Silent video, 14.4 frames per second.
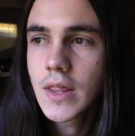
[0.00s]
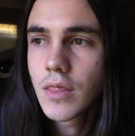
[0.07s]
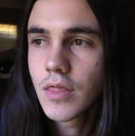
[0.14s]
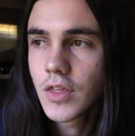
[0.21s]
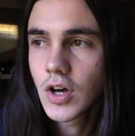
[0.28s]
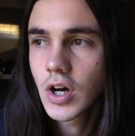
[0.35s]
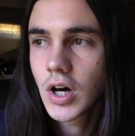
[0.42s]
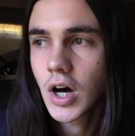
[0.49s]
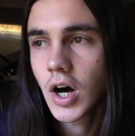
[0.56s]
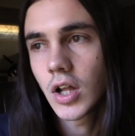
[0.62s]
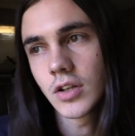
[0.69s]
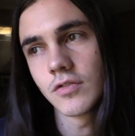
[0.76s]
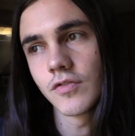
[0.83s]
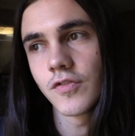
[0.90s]
in the
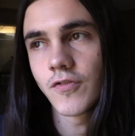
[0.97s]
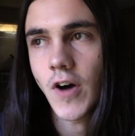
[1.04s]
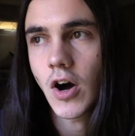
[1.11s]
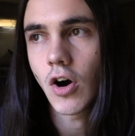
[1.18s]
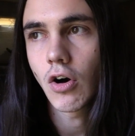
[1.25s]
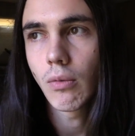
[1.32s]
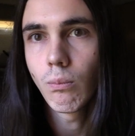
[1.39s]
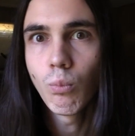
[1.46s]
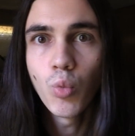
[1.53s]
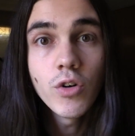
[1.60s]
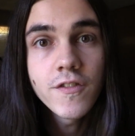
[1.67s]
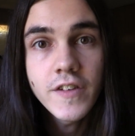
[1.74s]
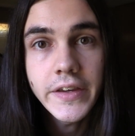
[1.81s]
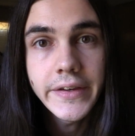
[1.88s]
Heartland Farm
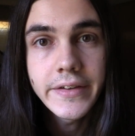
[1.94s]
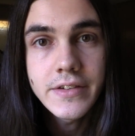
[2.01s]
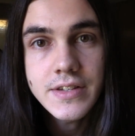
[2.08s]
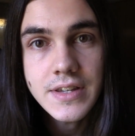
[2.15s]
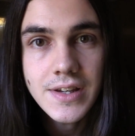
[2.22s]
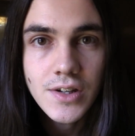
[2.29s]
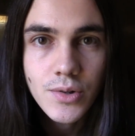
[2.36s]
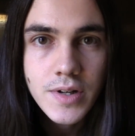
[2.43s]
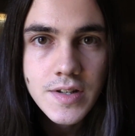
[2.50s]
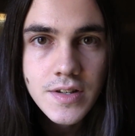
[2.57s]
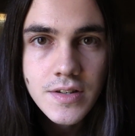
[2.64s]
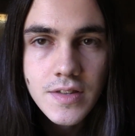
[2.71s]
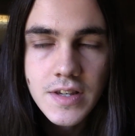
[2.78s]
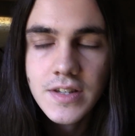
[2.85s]
WWOOFing series.